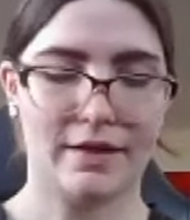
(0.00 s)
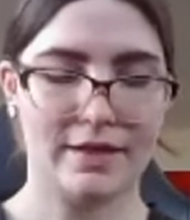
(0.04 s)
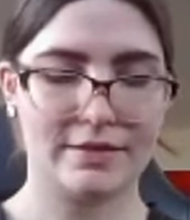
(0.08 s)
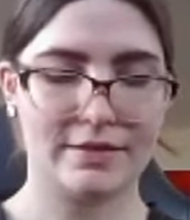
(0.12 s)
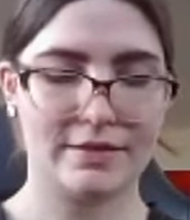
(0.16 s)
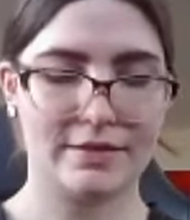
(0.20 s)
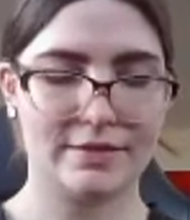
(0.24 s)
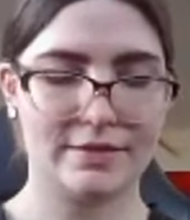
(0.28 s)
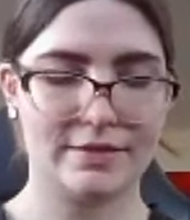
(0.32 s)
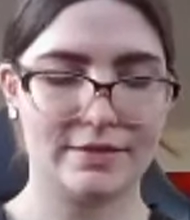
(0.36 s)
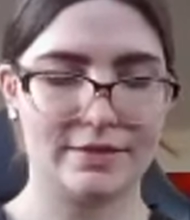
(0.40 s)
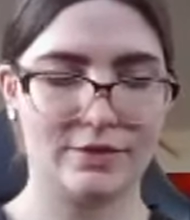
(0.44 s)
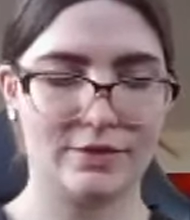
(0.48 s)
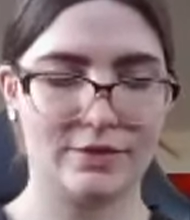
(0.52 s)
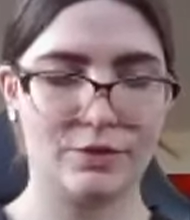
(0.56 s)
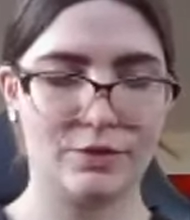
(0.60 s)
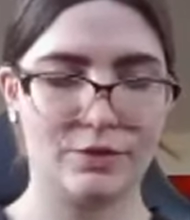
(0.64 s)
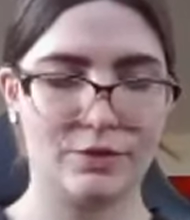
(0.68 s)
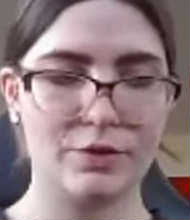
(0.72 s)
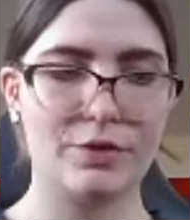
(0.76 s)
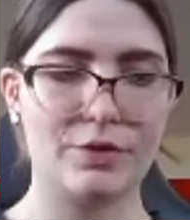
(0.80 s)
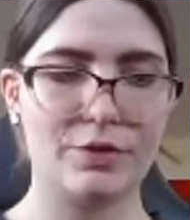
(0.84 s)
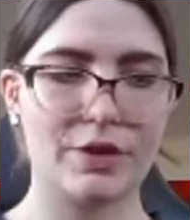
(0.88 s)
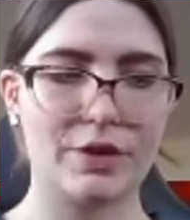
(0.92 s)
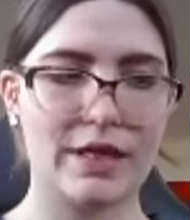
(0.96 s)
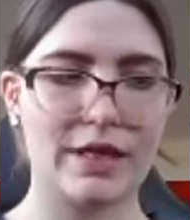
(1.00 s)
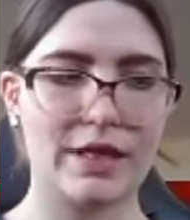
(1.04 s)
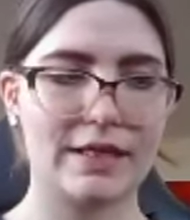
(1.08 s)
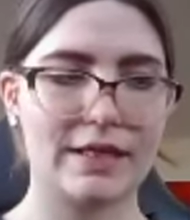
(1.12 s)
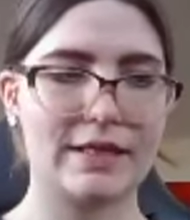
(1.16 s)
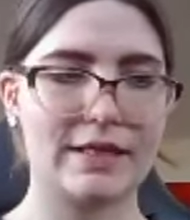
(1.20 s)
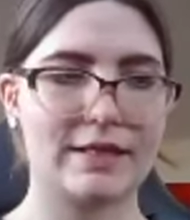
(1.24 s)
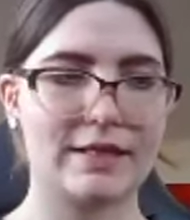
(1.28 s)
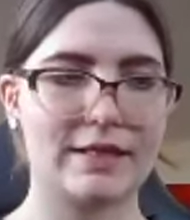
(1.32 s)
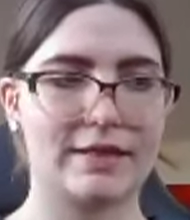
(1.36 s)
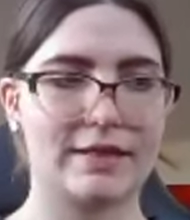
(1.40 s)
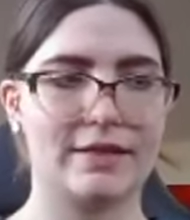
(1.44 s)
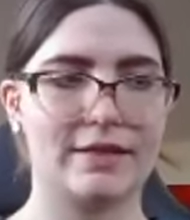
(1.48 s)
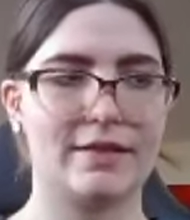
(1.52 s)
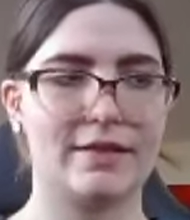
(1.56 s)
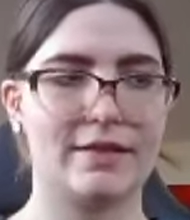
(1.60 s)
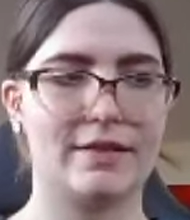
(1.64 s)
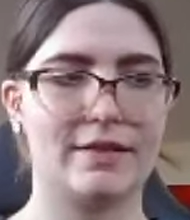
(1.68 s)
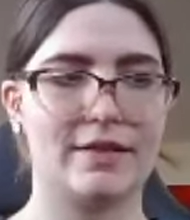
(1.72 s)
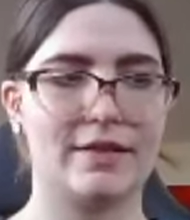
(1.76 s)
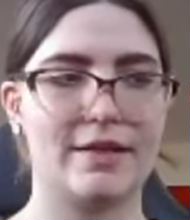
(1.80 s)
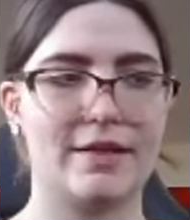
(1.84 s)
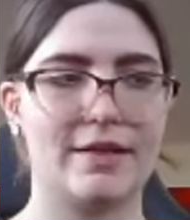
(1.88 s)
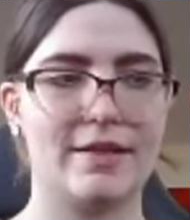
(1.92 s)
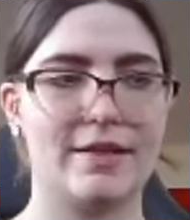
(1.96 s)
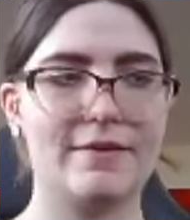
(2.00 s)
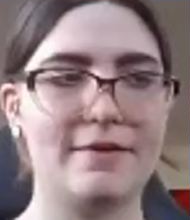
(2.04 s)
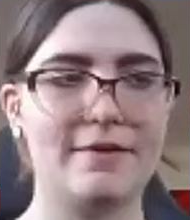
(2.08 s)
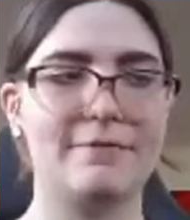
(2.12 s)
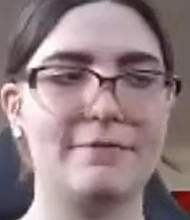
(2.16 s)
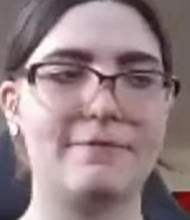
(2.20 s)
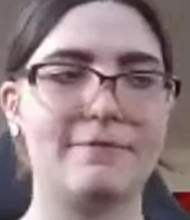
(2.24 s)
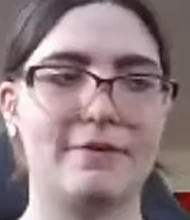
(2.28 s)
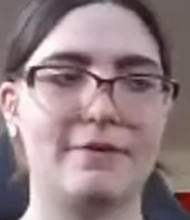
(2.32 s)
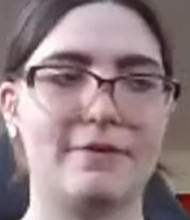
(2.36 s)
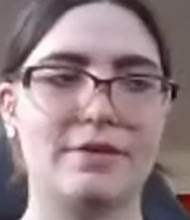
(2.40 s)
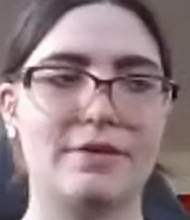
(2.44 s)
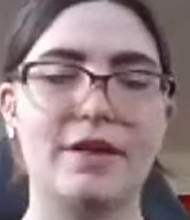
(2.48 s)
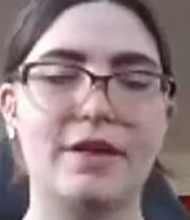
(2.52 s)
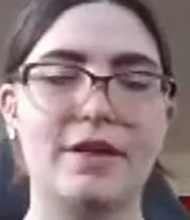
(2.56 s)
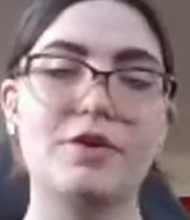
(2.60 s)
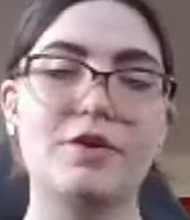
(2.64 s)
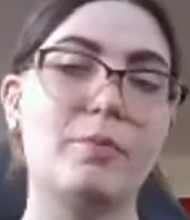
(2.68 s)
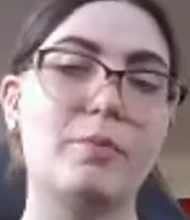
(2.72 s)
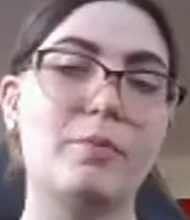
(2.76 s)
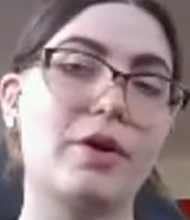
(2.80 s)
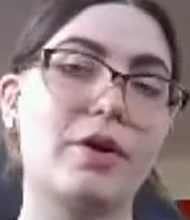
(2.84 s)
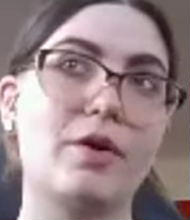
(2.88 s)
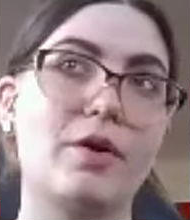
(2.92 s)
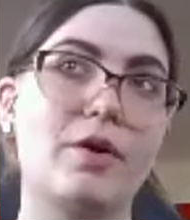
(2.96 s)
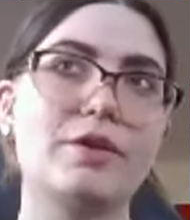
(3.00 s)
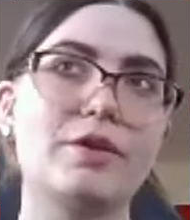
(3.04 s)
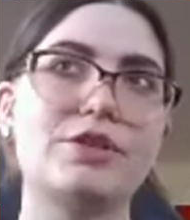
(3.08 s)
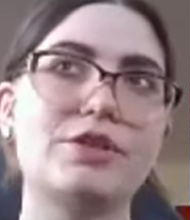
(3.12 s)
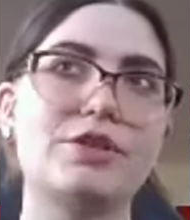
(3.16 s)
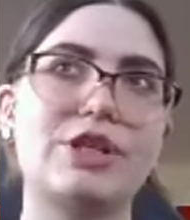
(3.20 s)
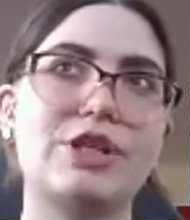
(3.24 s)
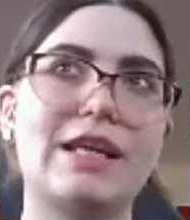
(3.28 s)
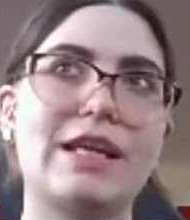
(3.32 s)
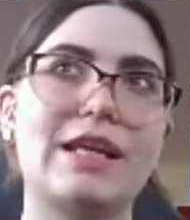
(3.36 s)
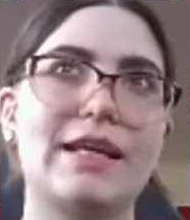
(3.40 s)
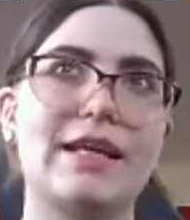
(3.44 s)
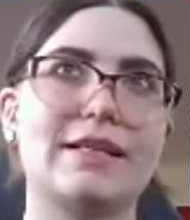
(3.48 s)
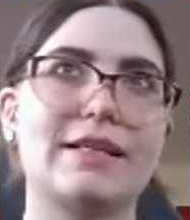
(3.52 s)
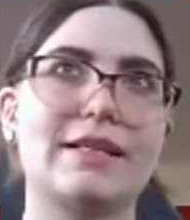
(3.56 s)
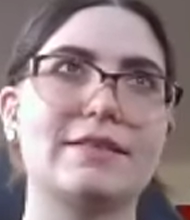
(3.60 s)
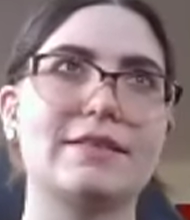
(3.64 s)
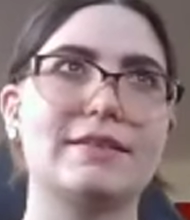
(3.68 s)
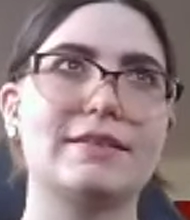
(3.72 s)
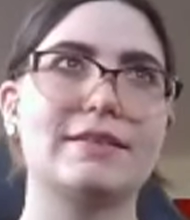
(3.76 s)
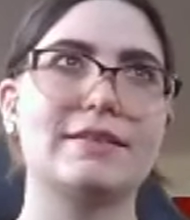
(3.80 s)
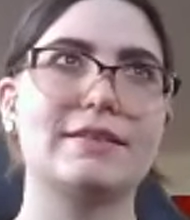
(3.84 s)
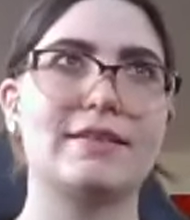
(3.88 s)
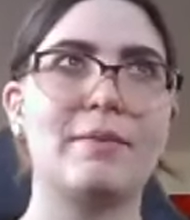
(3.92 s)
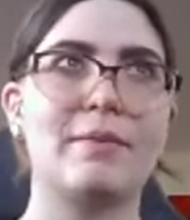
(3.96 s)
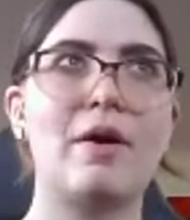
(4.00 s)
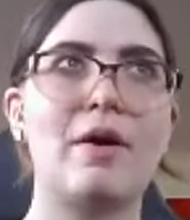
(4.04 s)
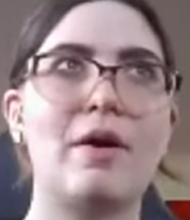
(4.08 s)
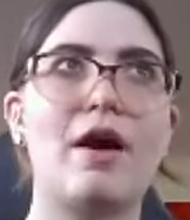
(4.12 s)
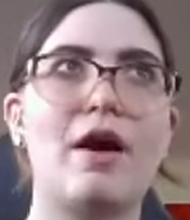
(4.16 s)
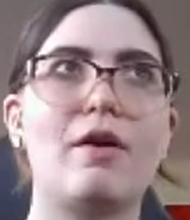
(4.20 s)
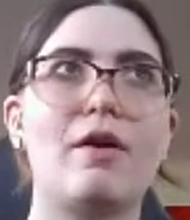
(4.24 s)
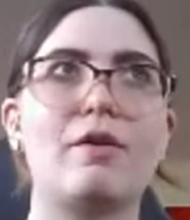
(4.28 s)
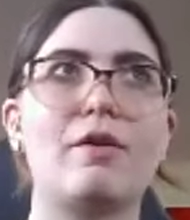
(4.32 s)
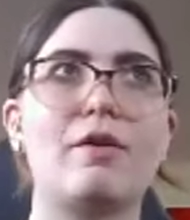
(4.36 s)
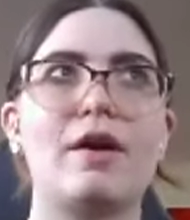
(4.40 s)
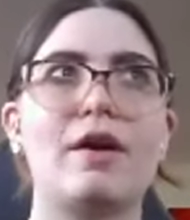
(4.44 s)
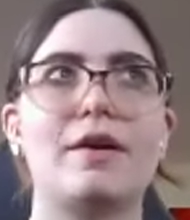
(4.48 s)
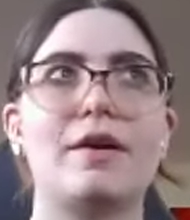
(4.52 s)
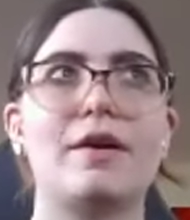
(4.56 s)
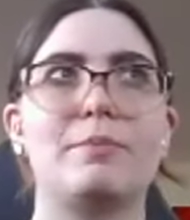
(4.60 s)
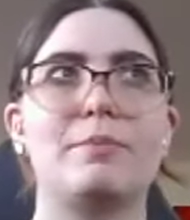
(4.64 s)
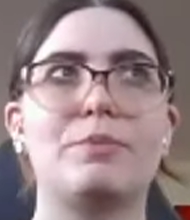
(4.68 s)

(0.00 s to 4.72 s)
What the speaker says: And do you think if neurobiology can somehow